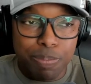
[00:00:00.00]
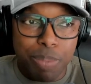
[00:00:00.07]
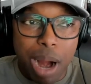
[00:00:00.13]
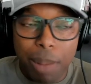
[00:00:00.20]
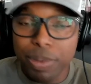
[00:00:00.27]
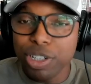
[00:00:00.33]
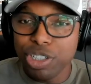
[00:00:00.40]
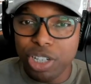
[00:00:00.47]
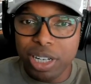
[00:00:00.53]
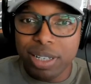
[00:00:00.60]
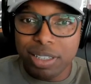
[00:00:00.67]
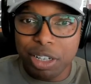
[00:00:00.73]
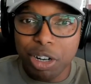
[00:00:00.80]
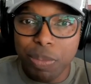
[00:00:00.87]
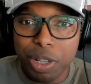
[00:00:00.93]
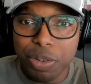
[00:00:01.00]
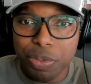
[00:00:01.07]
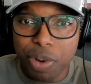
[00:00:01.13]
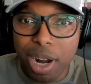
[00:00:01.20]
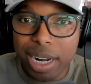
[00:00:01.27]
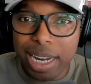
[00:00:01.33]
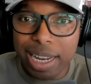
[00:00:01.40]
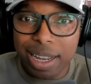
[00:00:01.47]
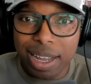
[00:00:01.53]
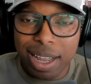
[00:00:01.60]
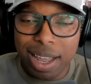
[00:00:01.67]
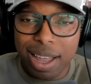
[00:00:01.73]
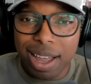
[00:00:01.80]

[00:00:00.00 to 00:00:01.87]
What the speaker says: probably should have still been running